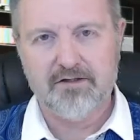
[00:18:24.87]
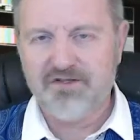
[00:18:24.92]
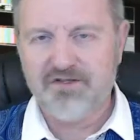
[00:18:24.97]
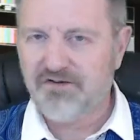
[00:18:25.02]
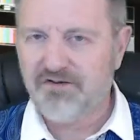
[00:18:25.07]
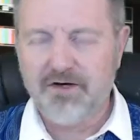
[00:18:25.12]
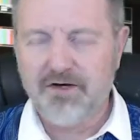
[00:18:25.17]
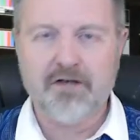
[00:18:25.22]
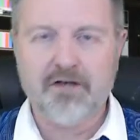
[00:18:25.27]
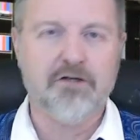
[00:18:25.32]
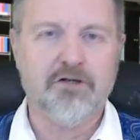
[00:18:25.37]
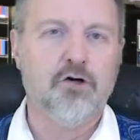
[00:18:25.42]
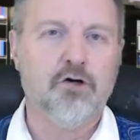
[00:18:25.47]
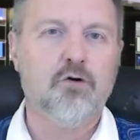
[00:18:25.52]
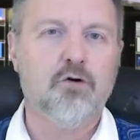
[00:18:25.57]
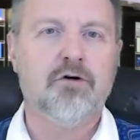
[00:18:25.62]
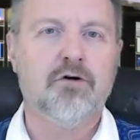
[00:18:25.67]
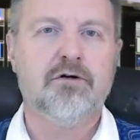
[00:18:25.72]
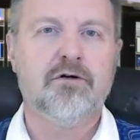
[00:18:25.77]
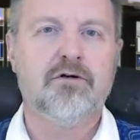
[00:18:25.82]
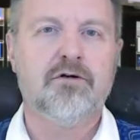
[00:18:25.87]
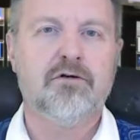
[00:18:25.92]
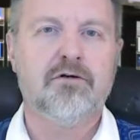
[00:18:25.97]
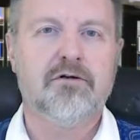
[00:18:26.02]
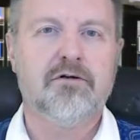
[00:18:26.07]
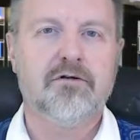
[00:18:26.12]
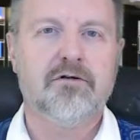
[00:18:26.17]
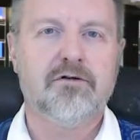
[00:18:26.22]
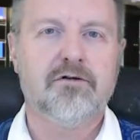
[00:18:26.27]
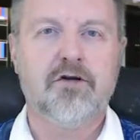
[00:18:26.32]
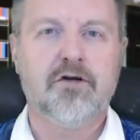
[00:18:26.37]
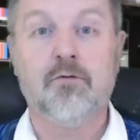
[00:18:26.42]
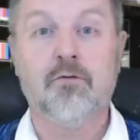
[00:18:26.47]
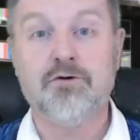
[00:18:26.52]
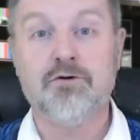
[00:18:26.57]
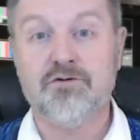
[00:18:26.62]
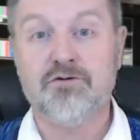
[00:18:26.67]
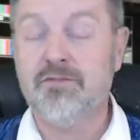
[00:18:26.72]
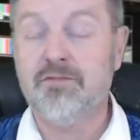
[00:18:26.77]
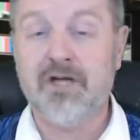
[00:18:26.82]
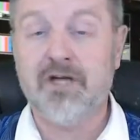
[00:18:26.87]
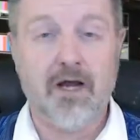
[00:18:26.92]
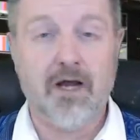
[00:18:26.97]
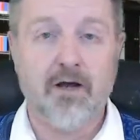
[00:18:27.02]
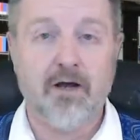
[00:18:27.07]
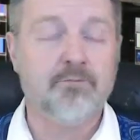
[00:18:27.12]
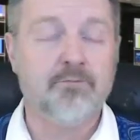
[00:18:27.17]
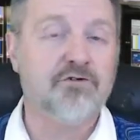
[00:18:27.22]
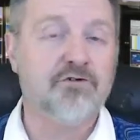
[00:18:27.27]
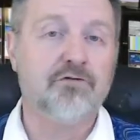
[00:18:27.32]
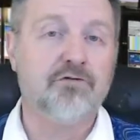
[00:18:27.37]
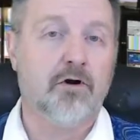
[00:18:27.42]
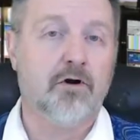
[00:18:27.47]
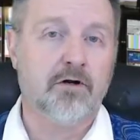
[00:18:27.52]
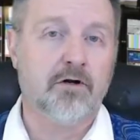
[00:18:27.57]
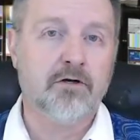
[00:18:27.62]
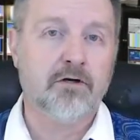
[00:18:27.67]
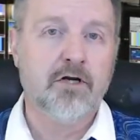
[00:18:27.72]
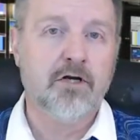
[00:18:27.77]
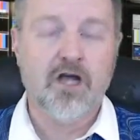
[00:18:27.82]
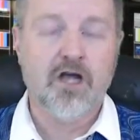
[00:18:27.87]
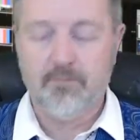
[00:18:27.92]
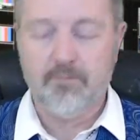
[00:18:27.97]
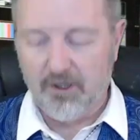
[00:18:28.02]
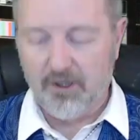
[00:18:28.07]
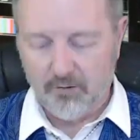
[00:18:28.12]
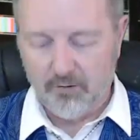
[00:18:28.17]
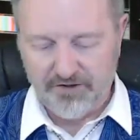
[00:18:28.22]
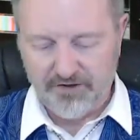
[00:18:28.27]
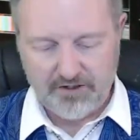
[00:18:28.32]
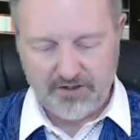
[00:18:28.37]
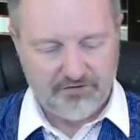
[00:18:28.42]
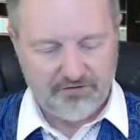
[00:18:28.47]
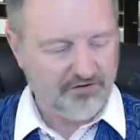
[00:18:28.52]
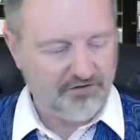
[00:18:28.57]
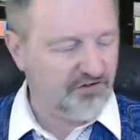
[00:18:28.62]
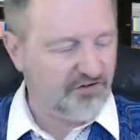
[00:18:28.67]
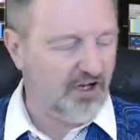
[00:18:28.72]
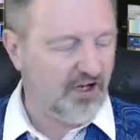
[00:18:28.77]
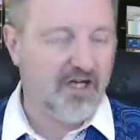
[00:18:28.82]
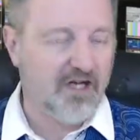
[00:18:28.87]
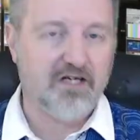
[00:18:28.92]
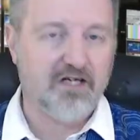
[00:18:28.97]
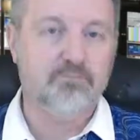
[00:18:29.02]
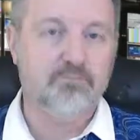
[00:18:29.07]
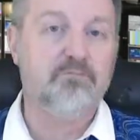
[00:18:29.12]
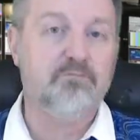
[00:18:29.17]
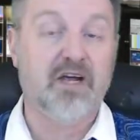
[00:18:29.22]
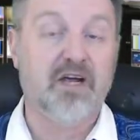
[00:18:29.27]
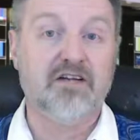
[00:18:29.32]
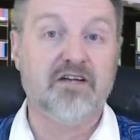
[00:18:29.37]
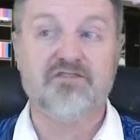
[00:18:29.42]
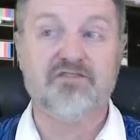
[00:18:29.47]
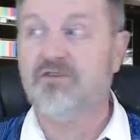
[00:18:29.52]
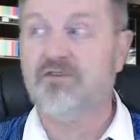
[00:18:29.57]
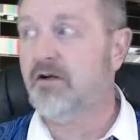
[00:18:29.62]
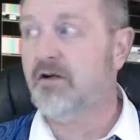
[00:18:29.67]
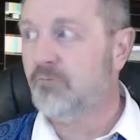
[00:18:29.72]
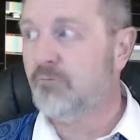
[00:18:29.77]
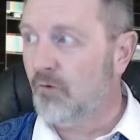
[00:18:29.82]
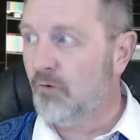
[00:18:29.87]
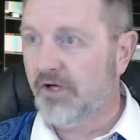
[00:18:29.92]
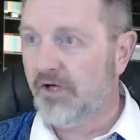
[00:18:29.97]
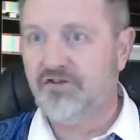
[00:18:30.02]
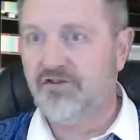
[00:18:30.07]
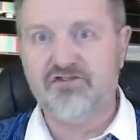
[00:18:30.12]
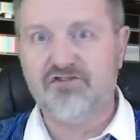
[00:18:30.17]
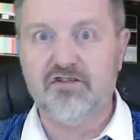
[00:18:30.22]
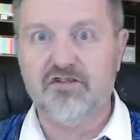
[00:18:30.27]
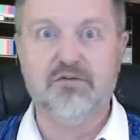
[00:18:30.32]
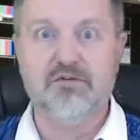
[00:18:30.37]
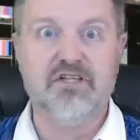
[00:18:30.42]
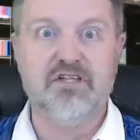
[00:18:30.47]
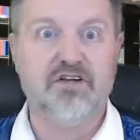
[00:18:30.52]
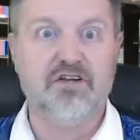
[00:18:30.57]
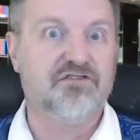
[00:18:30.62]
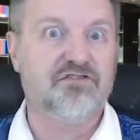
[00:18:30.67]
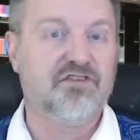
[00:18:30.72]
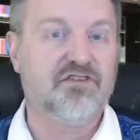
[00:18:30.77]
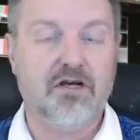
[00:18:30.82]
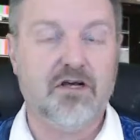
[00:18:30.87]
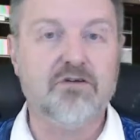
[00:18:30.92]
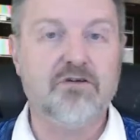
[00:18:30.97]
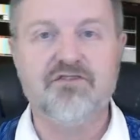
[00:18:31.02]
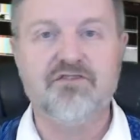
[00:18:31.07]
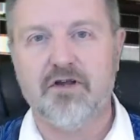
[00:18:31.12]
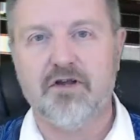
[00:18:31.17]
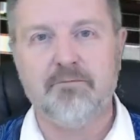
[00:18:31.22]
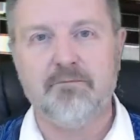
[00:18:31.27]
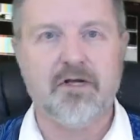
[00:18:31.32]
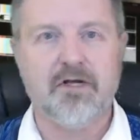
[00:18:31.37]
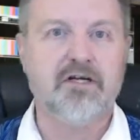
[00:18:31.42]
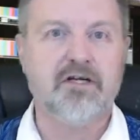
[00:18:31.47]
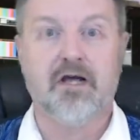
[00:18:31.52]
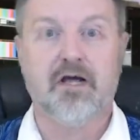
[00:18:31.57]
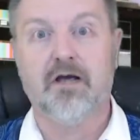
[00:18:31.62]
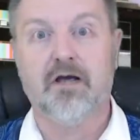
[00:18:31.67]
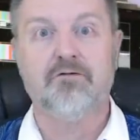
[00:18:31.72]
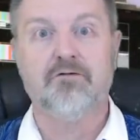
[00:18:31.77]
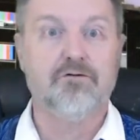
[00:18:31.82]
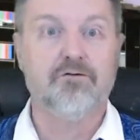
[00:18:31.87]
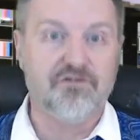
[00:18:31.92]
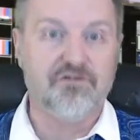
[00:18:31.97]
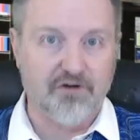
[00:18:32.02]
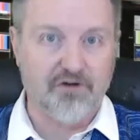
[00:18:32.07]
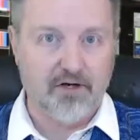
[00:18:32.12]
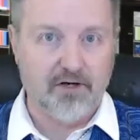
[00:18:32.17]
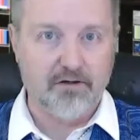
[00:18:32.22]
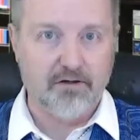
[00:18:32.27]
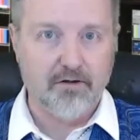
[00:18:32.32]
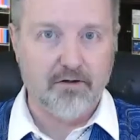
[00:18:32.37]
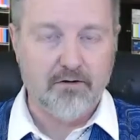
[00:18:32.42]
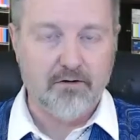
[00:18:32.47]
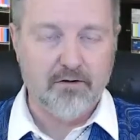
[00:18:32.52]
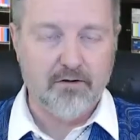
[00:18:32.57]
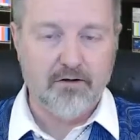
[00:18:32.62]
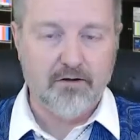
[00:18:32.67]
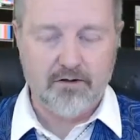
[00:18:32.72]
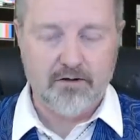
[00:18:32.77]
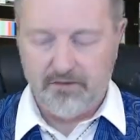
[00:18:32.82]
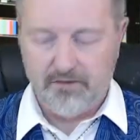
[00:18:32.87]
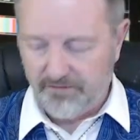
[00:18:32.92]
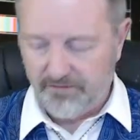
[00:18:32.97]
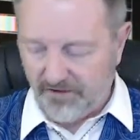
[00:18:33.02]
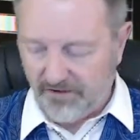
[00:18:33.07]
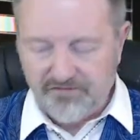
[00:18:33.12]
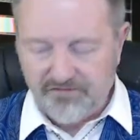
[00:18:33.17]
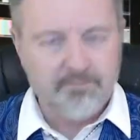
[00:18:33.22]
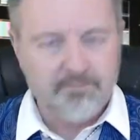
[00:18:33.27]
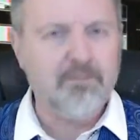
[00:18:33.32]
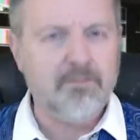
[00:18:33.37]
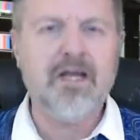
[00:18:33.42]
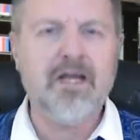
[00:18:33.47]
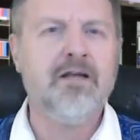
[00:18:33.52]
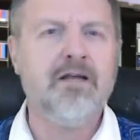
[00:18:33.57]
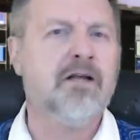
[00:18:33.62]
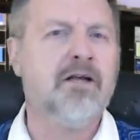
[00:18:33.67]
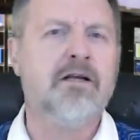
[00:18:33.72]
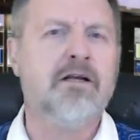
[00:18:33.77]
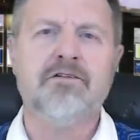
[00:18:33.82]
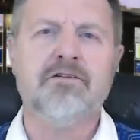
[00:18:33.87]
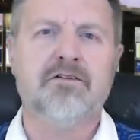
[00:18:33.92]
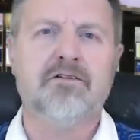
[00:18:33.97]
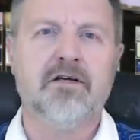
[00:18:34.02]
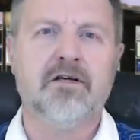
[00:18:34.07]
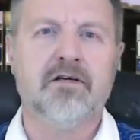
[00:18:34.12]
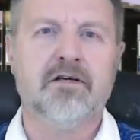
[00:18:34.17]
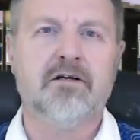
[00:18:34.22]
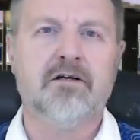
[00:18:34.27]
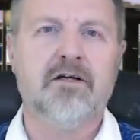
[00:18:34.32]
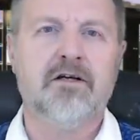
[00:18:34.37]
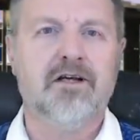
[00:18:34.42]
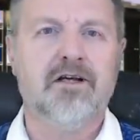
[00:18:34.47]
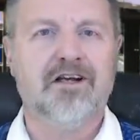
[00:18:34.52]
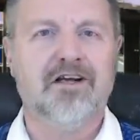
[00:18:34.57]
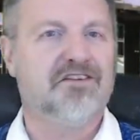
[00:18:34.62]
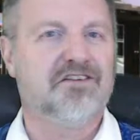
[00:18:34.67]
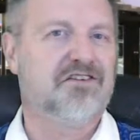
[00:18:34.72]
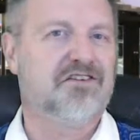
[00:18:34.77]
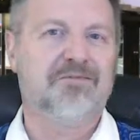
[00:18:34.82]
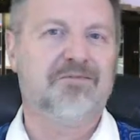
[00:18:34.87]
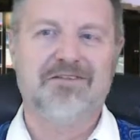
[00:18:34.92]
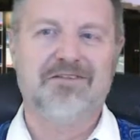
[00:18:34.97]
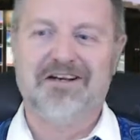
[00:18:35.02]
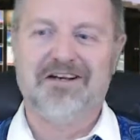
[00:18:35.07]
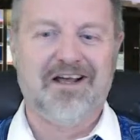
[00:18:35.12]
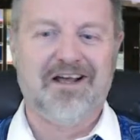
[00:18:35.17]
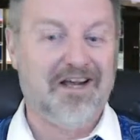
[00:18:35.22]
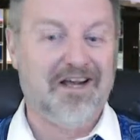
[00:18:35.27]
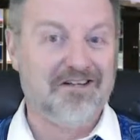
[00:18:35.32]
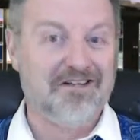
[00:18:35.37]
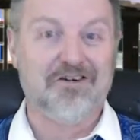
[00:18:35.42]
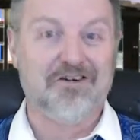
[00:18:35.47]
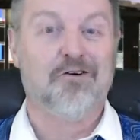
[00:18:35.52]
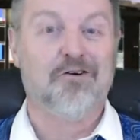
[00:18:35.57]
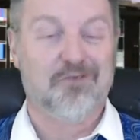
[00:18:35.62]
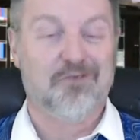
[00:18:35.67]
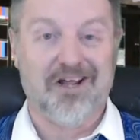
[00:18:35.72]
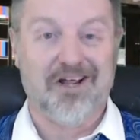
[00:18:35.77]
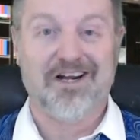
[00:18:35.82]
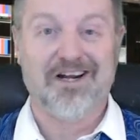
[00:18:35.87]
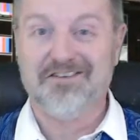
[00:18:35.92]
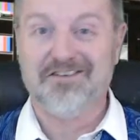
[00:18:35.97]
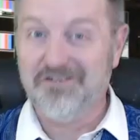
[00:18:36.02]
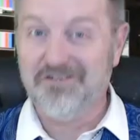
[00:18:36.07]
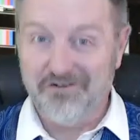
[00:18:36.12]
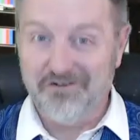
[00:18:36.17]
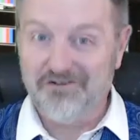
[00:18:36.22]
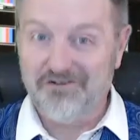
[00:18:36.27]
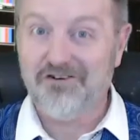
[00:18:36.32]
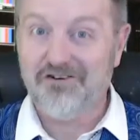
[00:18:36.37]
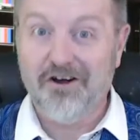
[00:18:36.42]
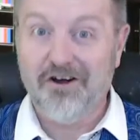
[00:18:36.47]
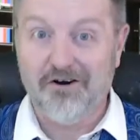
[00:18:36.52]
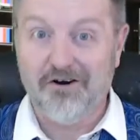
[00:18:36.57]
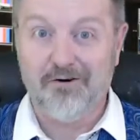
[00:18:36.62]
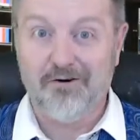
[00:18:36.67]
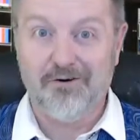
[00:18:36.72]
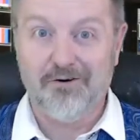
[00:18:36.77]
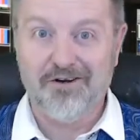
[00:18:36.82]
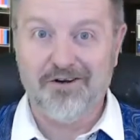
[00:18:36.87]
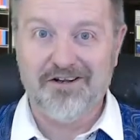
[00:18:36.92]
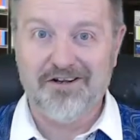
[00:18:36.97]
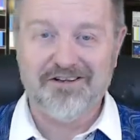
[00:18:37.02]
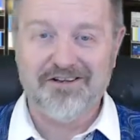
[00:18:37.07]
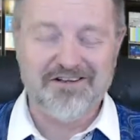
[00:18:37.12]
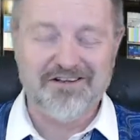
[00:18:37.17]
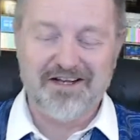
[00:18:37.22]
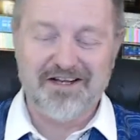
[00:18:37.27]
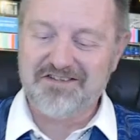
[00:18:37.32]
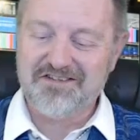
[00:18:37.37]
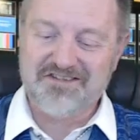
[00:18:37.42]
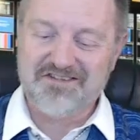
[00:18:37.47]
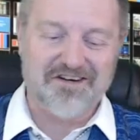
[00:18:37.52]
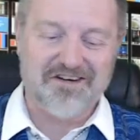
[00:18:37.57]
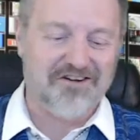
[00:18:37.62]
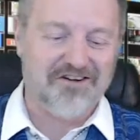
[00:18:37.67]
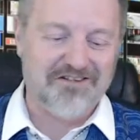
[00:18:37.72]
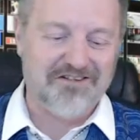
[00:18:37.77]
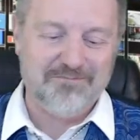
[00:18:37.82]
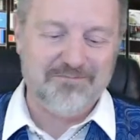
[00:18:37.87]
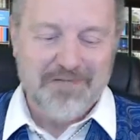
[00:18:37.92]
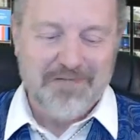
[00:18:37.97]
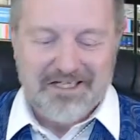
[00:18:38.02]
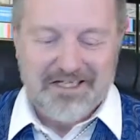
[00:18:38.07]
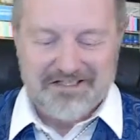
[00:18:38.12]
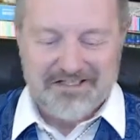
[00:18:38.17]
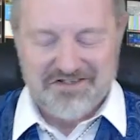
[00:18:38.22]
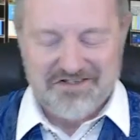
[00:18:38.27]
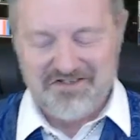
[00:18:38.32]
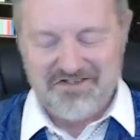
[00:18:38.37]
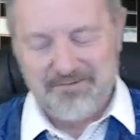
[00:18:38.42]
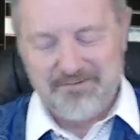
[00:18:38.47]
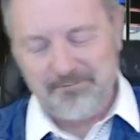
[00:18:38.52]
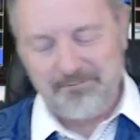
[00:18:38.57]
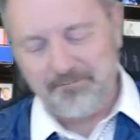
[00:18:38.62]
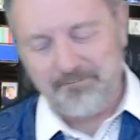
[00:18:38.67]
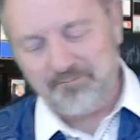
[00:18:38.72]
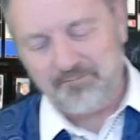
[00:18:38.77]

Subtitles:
This is not new. No one should be hamstrung about what they can say based on what CBS tells them they have to say. And it doesn't mean anything except that I don't like this show. That's all it means.